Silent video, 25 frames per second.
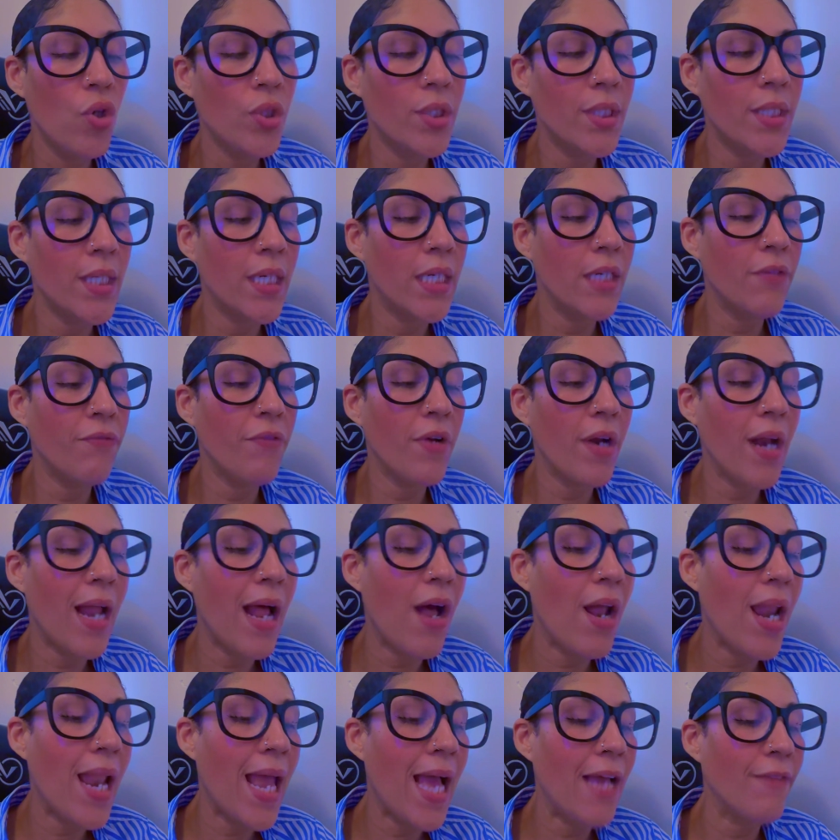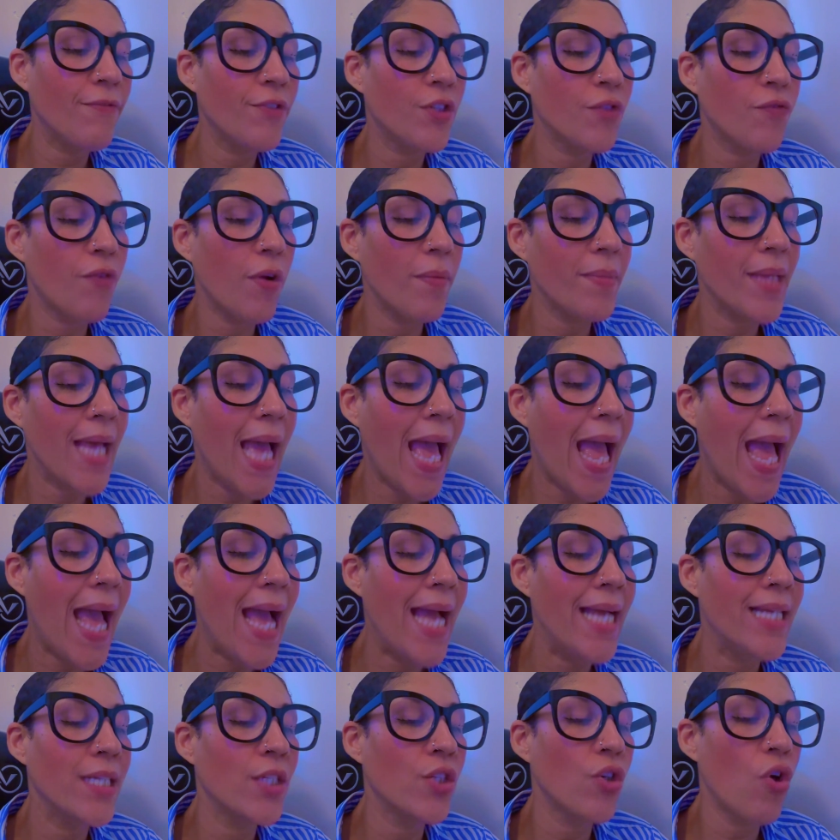Lord, deliver our lives from the
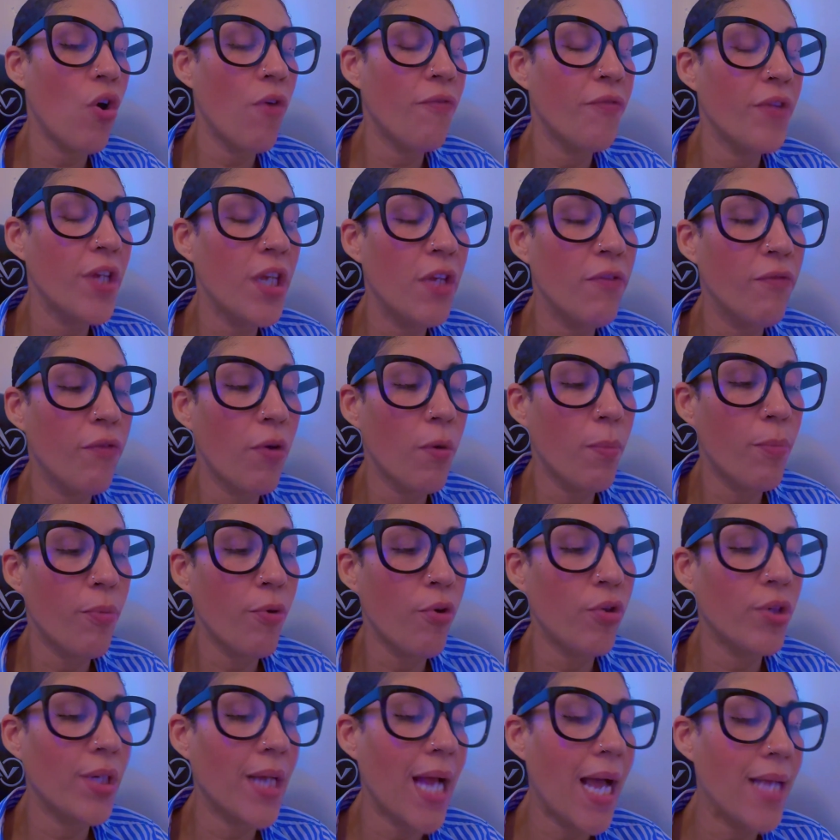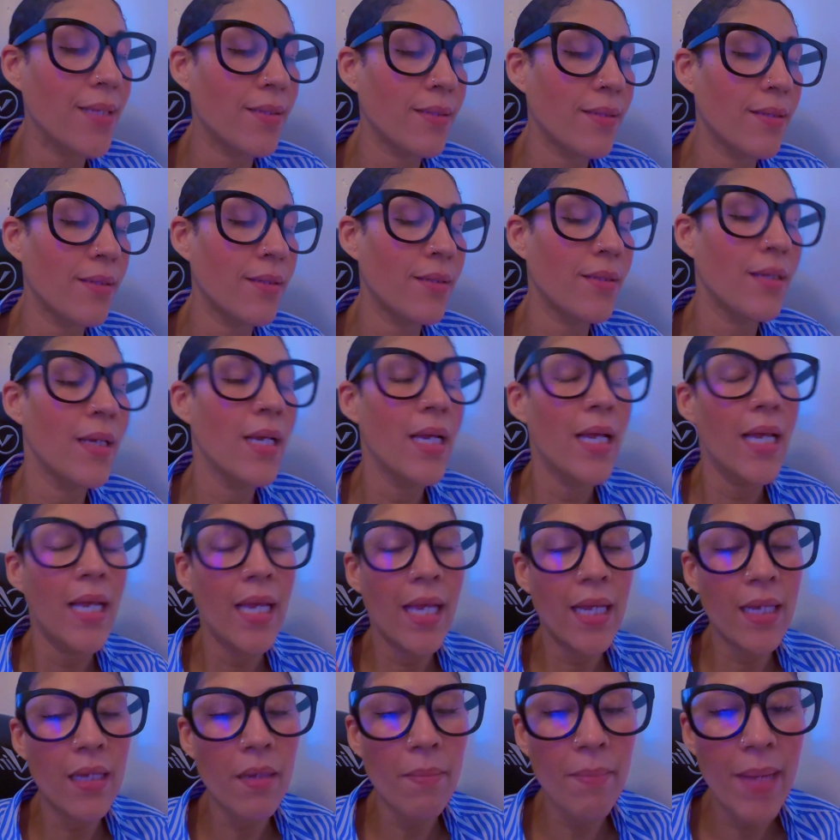hand of evil broadcasters
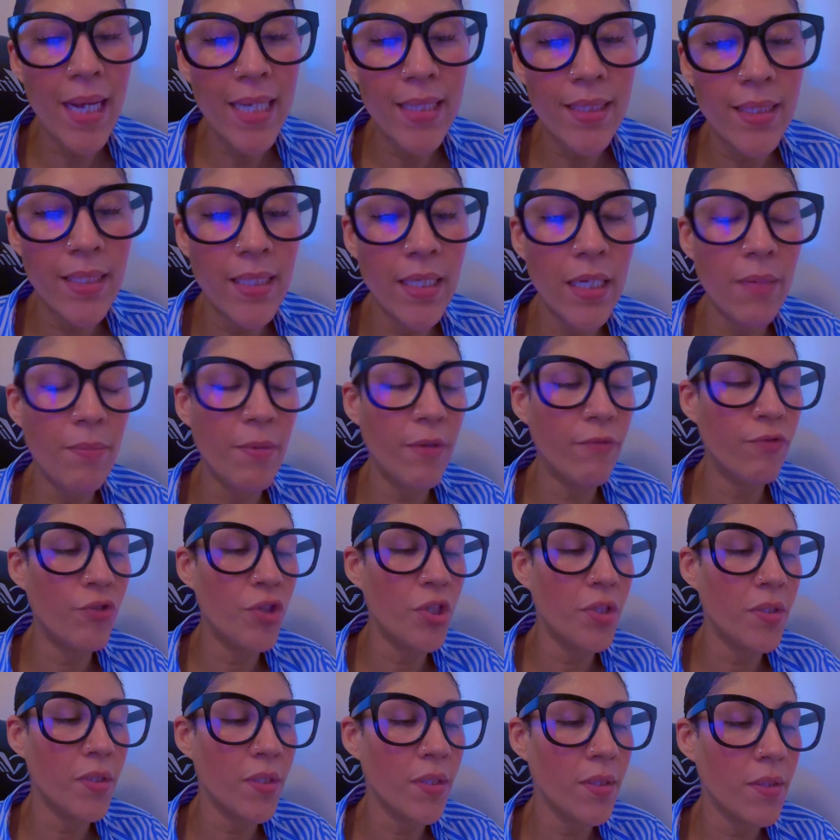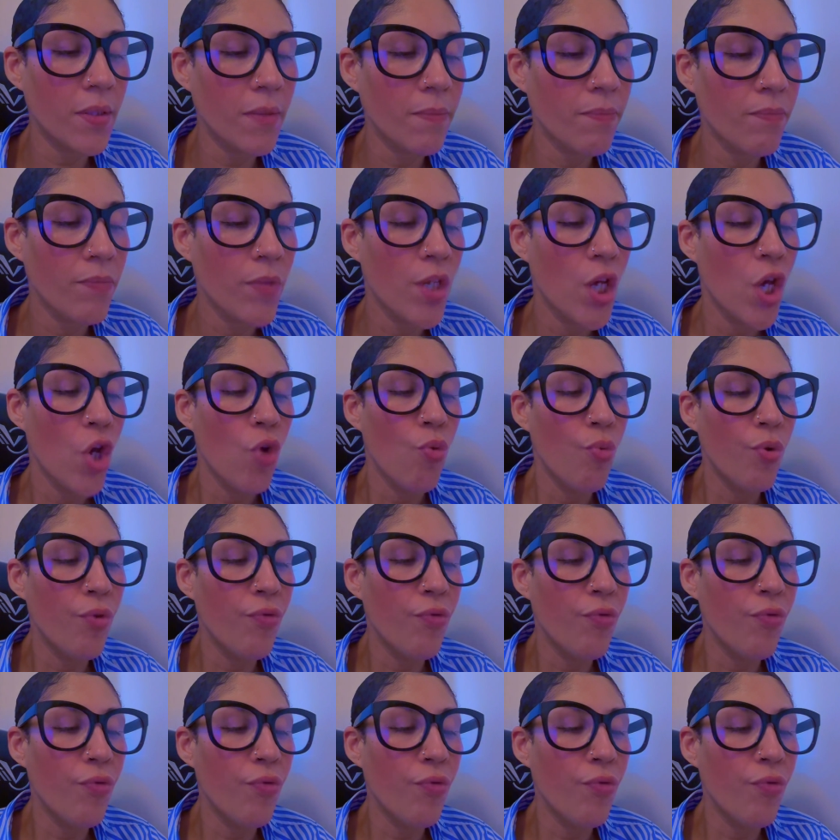in the mighty name of Jesus.